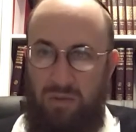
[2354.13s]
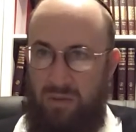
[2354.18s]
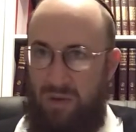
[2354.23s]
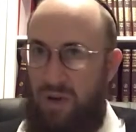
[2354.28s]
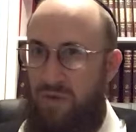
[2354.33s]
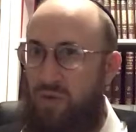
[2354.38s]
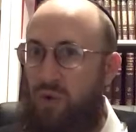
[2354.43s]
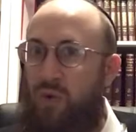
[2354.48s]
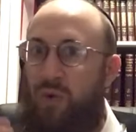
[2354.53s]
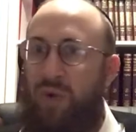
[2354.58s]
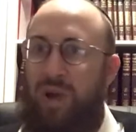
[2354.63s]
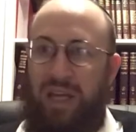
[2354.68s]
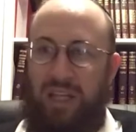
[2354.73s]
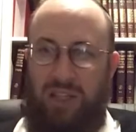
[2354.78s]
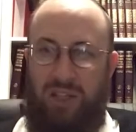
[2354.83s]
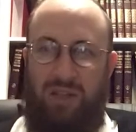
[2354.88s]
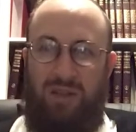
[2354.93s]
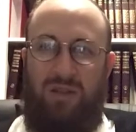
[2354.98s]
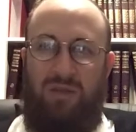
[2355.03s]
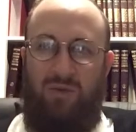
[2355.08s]
of
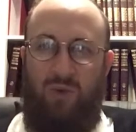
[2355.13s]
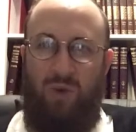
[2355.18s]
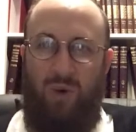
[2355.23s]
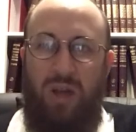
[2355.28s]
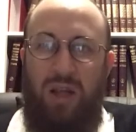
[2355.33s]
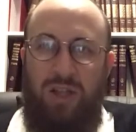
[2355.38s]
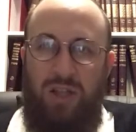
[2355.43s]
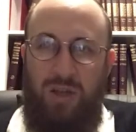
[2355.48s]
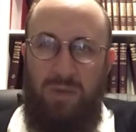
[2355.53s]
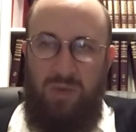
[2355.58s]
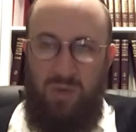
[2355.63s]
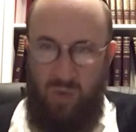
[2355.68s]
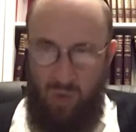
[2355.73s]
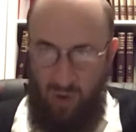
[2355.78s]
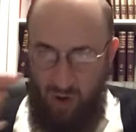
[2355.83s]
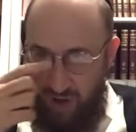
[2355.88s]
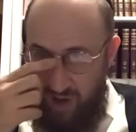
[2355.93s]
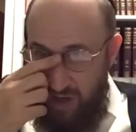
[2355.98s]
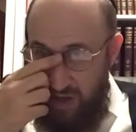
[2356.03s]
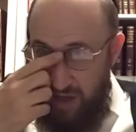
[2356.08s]
creation, of all Hashem's
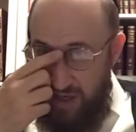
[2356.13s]
work.